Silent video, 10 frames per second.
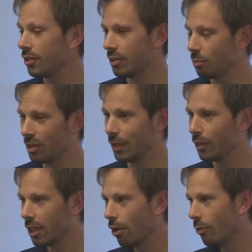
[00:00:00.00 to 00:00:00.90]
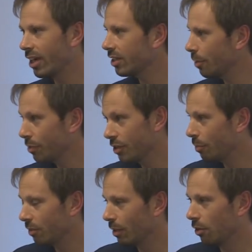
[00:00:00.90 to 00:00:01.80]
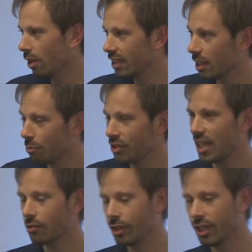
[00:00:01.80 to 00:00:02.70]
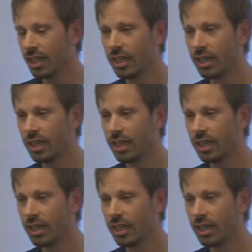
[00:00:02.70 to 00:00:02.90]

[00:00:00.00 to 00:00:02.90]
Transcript: specifically hardware exceptions, but, but all exceptions actually,